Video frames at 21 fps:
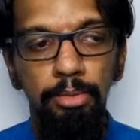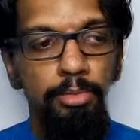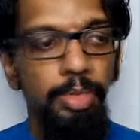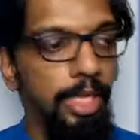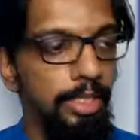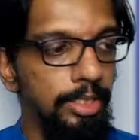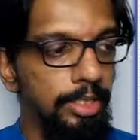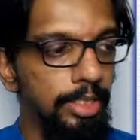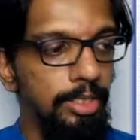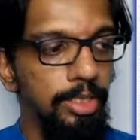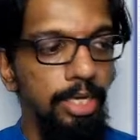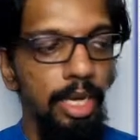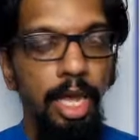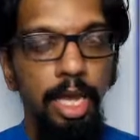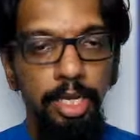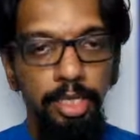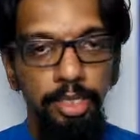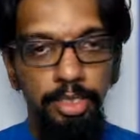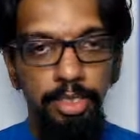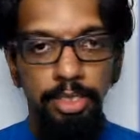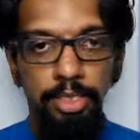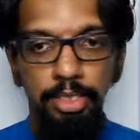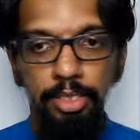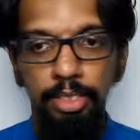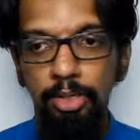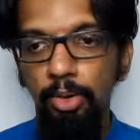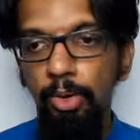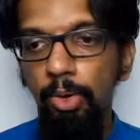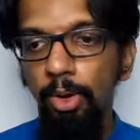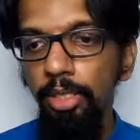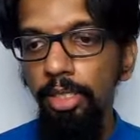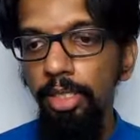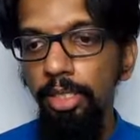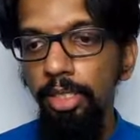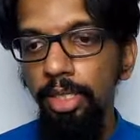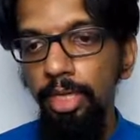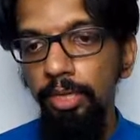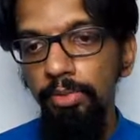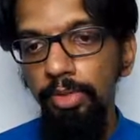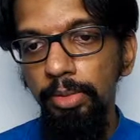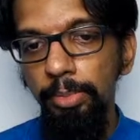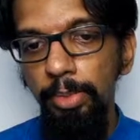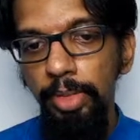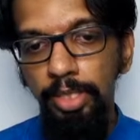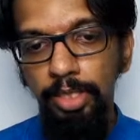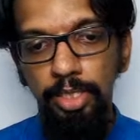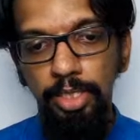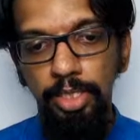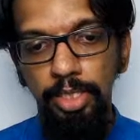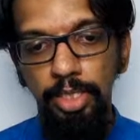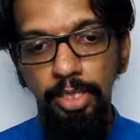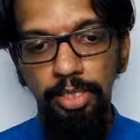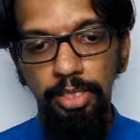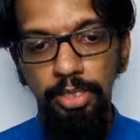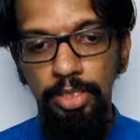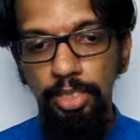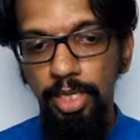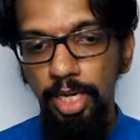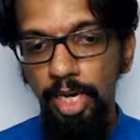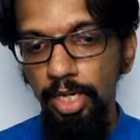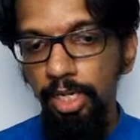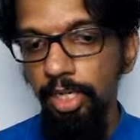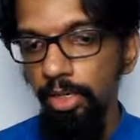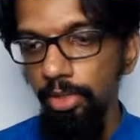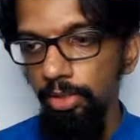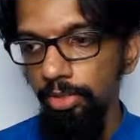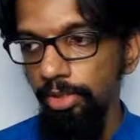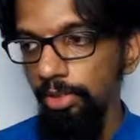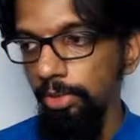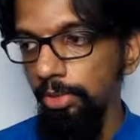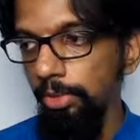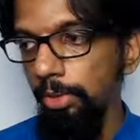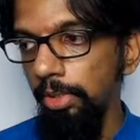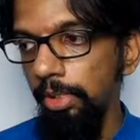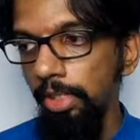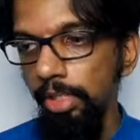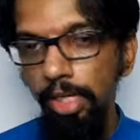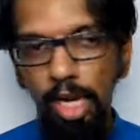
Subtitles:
lecture slides and all the relevant materials directly on the Google